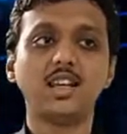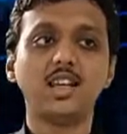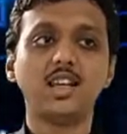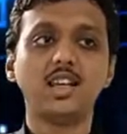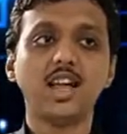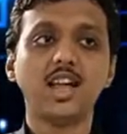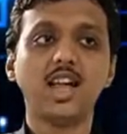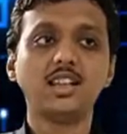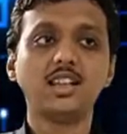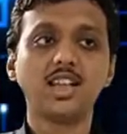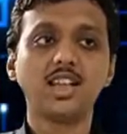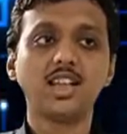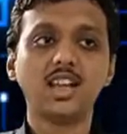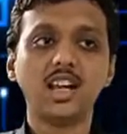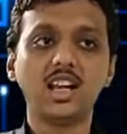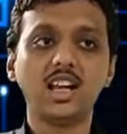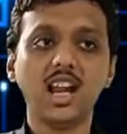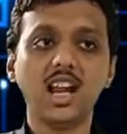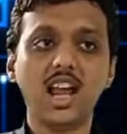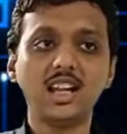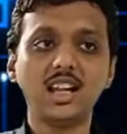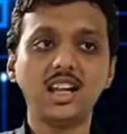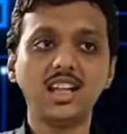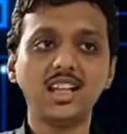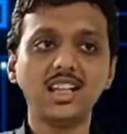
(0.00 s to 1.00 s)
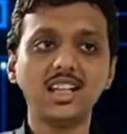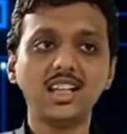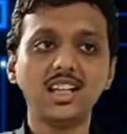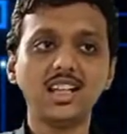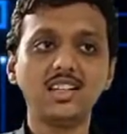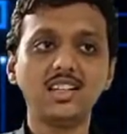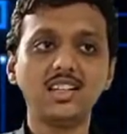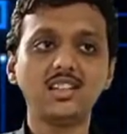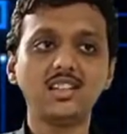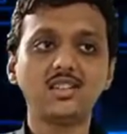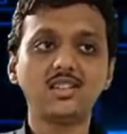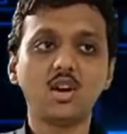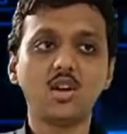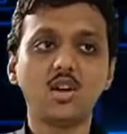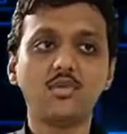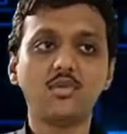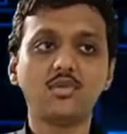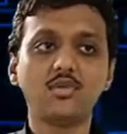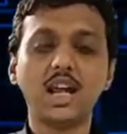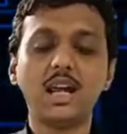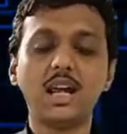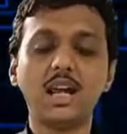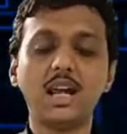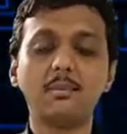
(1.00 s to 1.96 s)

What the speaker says: and the array is of type